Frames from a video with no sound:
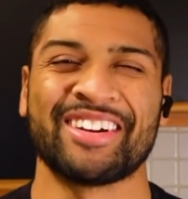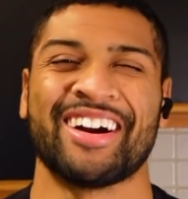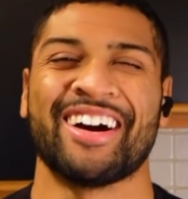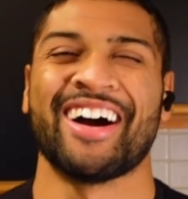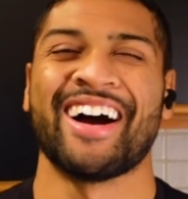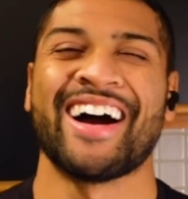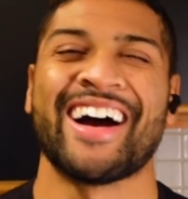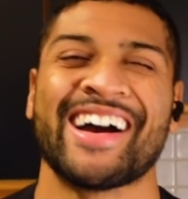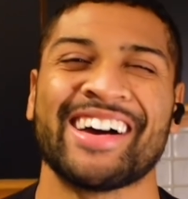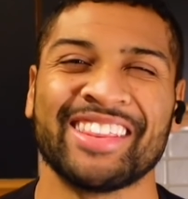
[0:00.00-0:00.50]
we go.
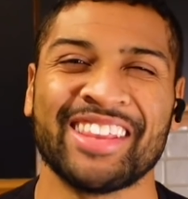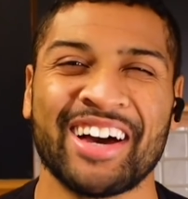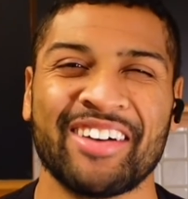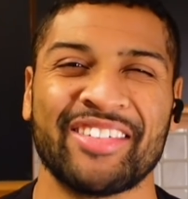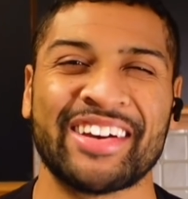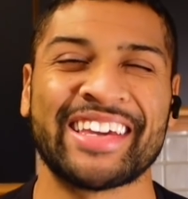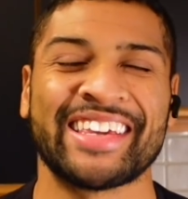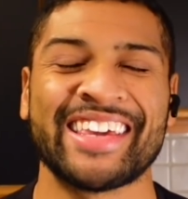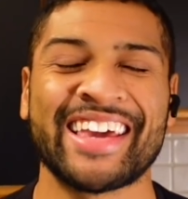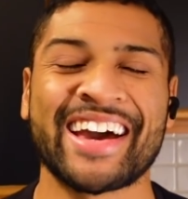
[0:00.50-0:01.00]
I
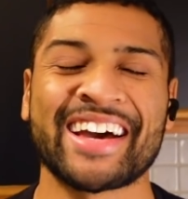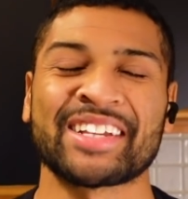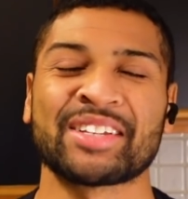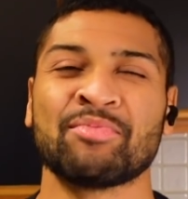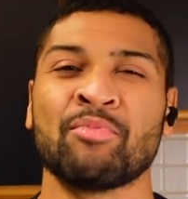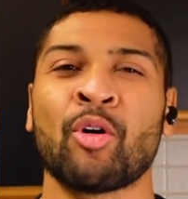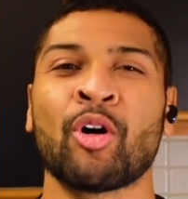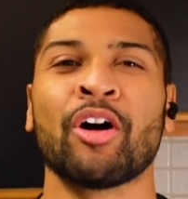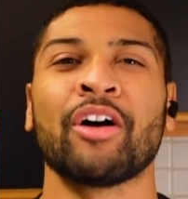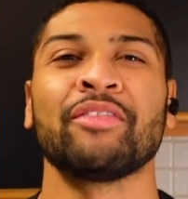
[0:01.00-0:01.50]
love it.
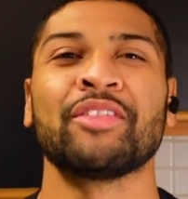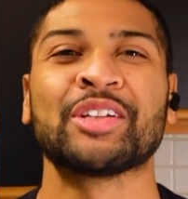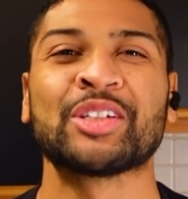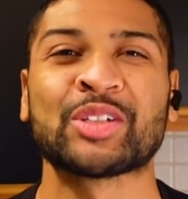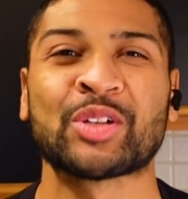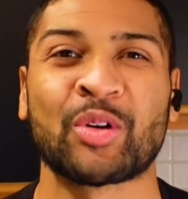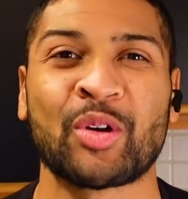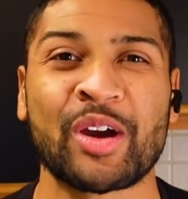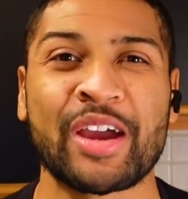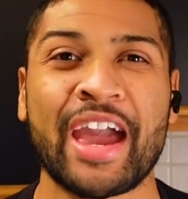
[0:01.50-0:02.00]
Yes, moral of the
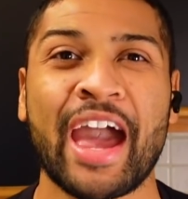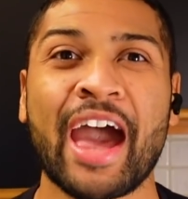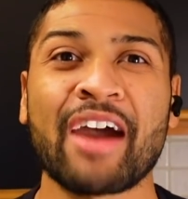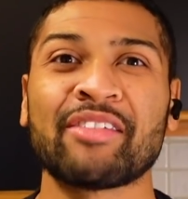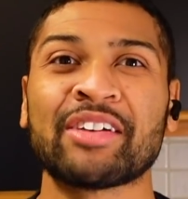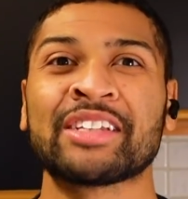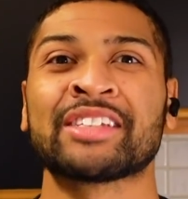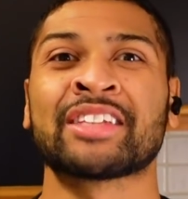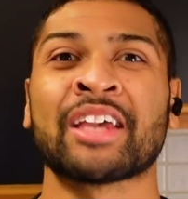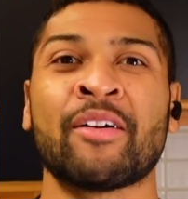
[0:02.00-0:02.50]
story,
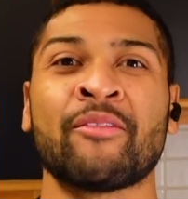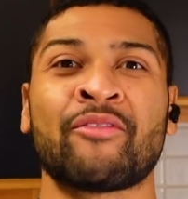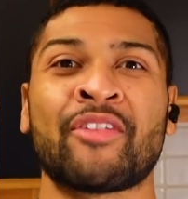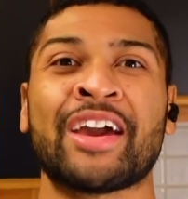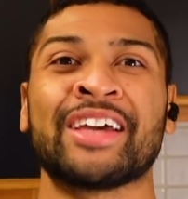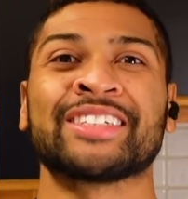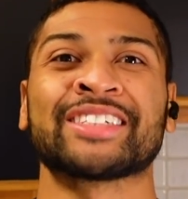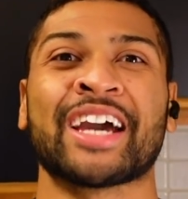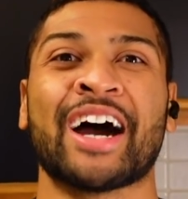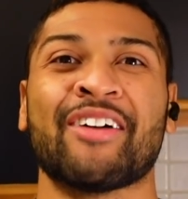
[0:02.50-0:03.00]
having some
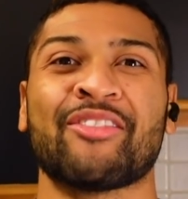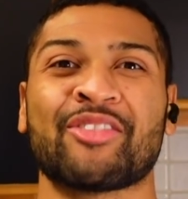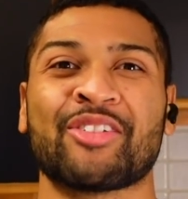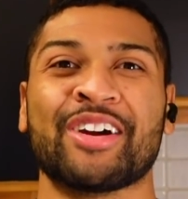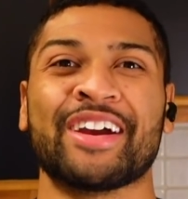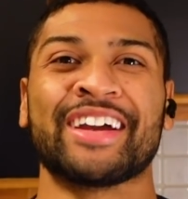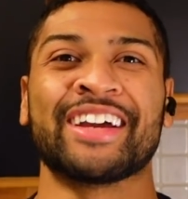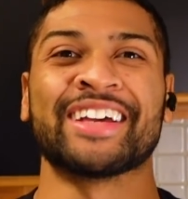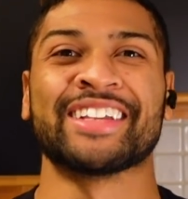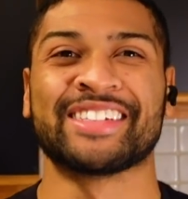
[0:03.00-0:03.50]
face
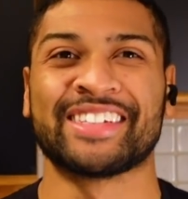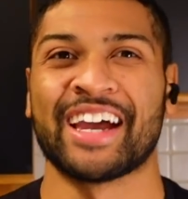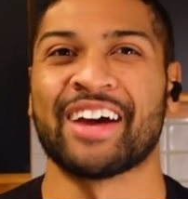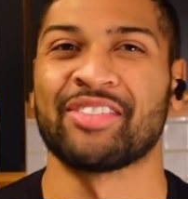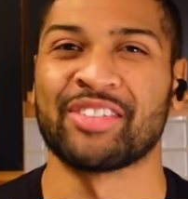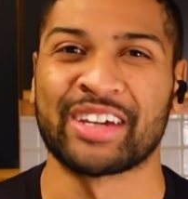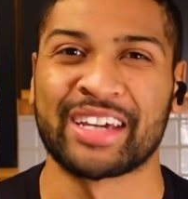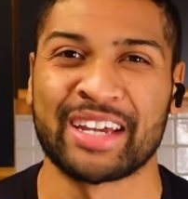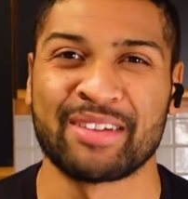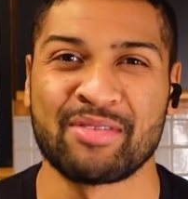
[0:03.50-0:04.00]
covering is
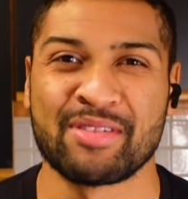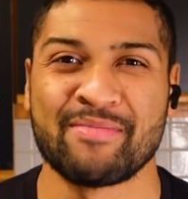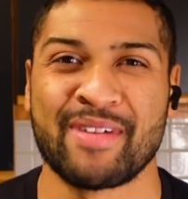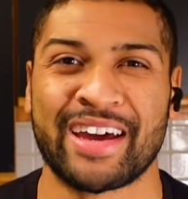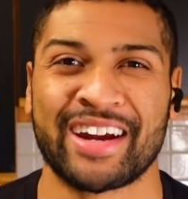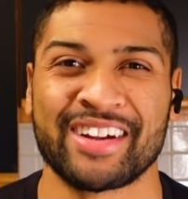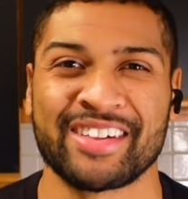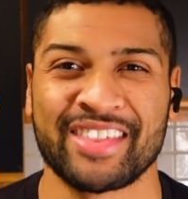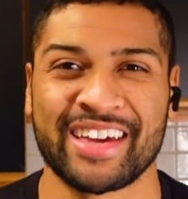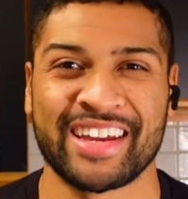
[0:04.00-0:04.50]
definitely gonna be
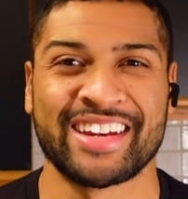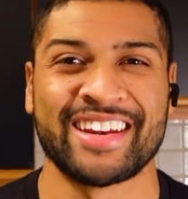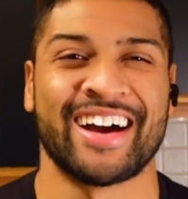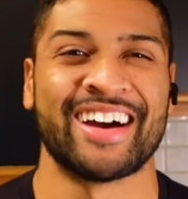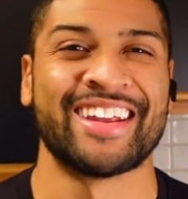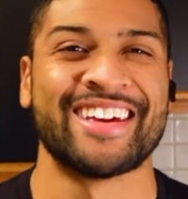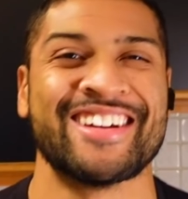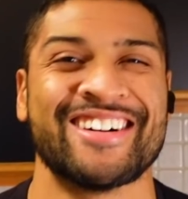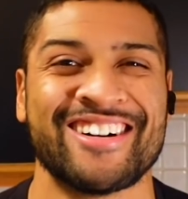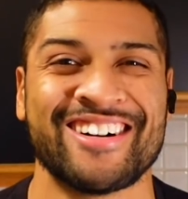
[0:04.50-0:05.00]
better than
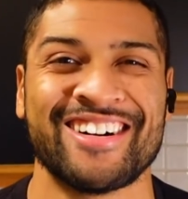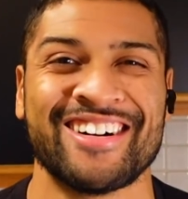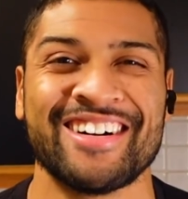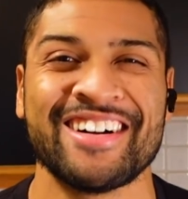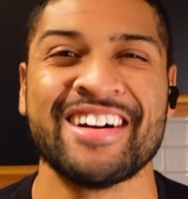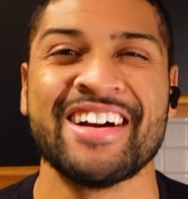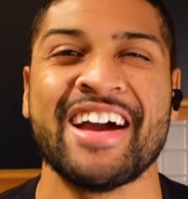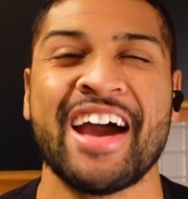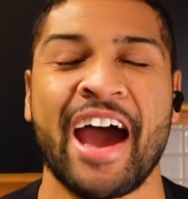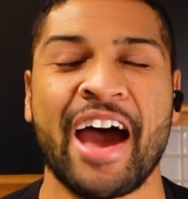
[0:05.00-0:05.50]
none at
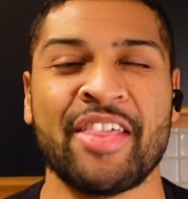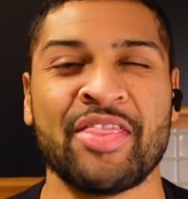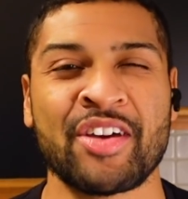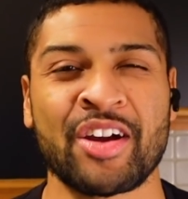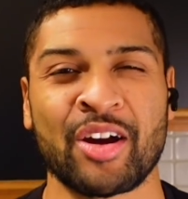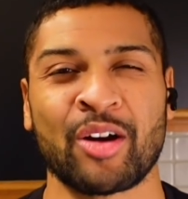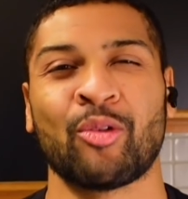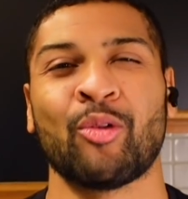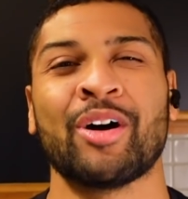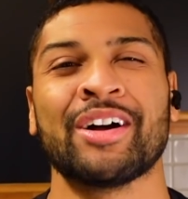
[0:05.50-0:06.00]
all and
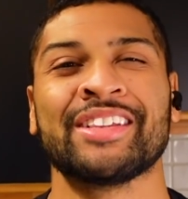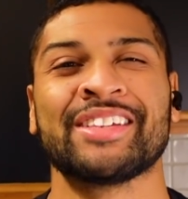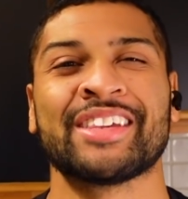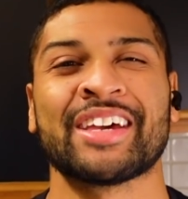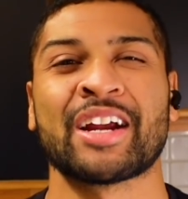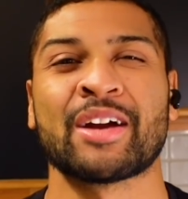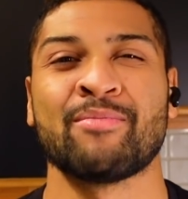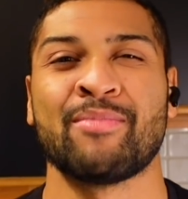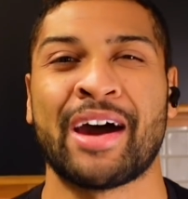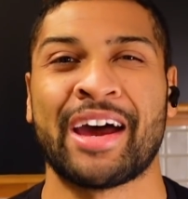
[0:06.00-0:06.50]
there are ones
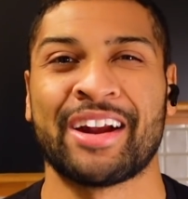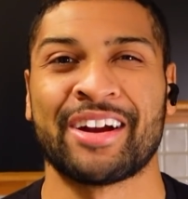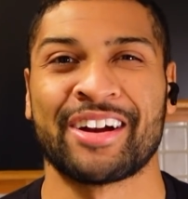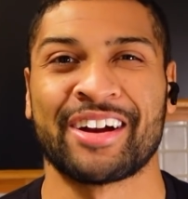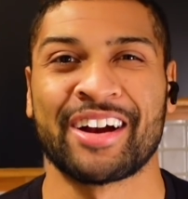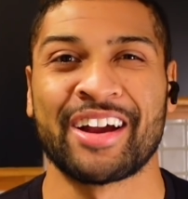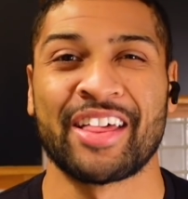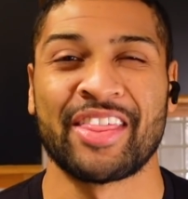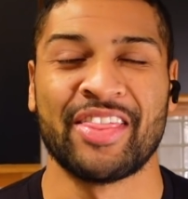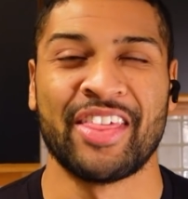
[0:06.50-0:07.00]
that are
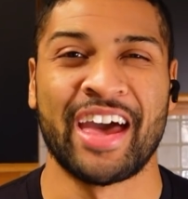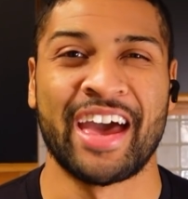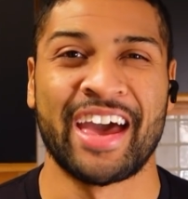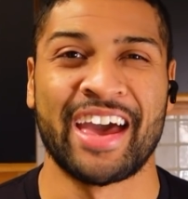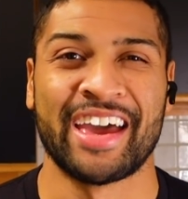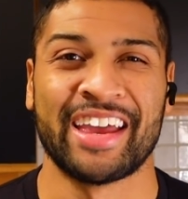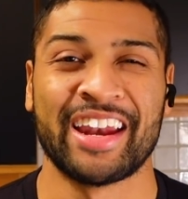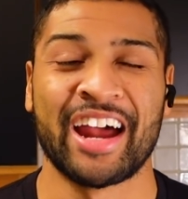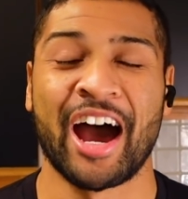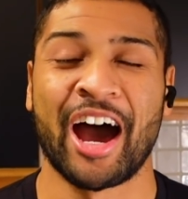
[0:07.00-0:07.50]
better than